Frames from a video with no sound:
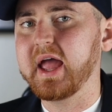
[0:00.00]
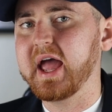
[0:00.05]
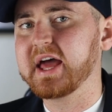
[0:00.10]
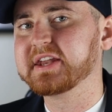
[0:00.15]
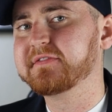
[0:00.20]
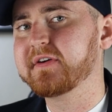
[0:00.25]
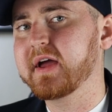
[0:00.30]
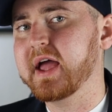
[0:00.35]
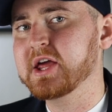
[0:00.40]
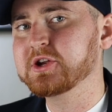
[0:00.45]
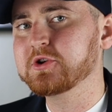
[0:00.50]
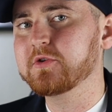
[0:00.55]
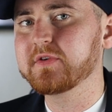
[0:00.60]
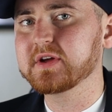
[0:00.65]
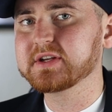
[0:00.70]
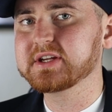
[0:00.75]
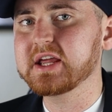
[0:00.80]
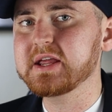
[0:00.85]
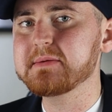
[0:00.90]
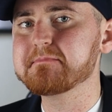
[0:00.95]
At the end of
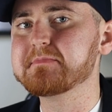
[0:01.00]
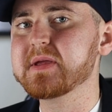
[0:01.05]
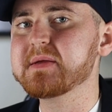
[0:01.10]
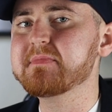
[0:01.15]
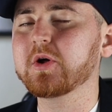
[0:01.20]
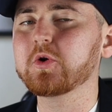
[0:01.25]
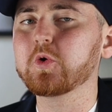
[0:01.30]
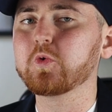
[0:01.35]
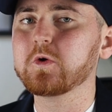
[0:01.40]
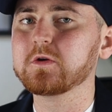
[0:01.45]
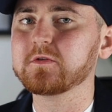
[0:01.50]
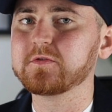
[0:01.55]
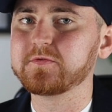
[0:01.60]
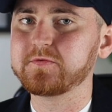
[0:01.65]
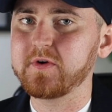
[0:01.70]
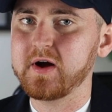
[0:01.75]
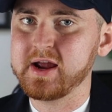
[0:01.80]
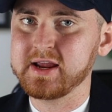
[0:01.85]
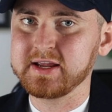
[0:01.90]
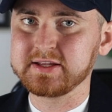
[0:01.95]
the day, people will
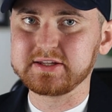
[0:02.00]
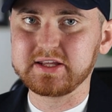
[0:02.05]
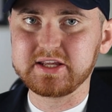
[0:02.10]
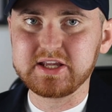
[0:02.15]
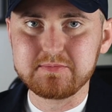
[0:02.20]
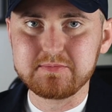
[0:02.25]
find